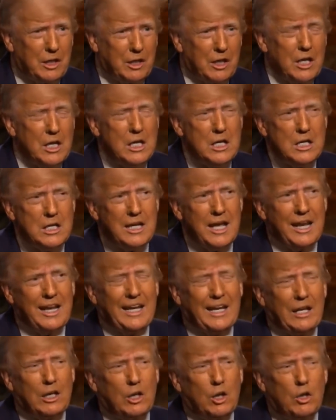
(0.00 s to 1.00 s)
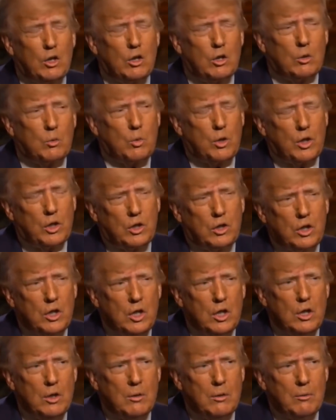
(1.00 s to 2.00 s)
thing. Getting along with
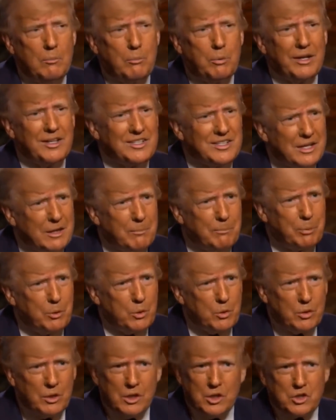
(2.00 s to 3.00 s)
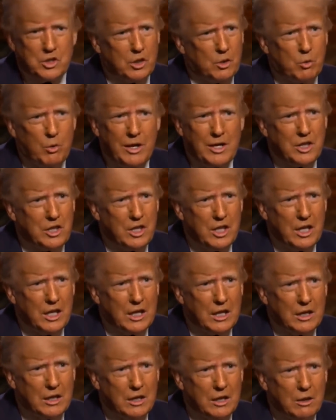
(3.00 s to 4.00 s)
President Putin is a great
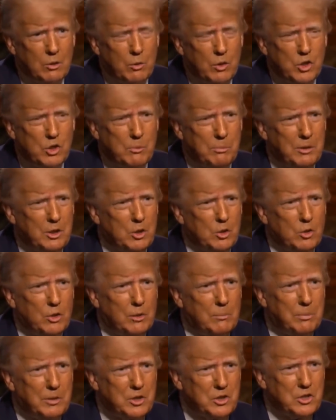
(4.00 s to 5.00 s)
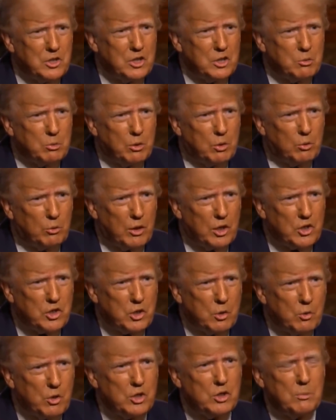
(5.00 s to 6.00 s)
thing. You know, we should be doing business with
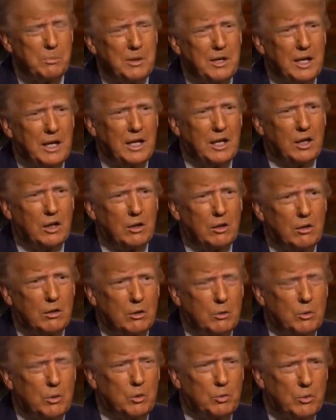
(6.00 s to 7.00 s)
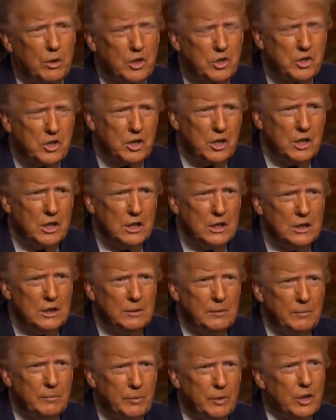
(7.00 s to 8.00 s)
Russia. We should be getting along with Russia.
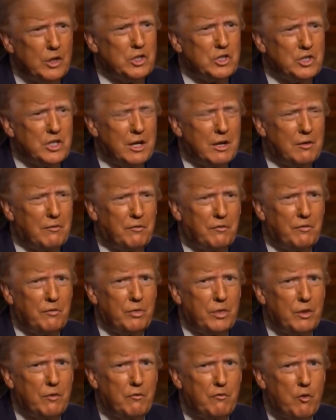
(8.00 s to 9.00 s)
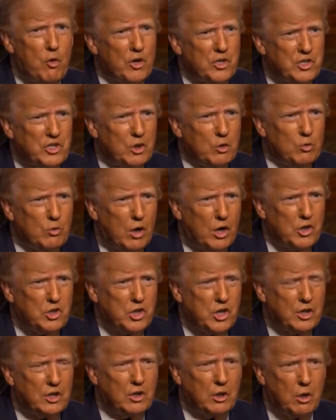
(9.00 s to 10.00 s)
Instead of forcing
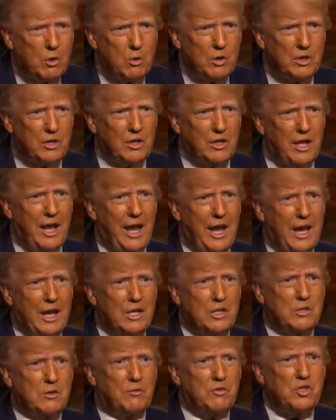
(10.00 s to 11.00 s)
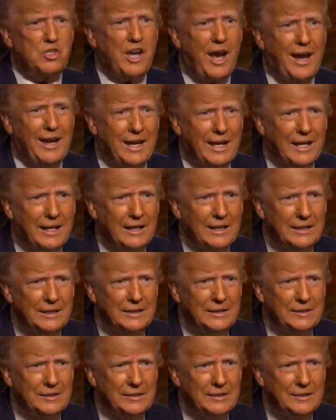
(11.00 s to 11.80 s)
Russia to go into the hands of China,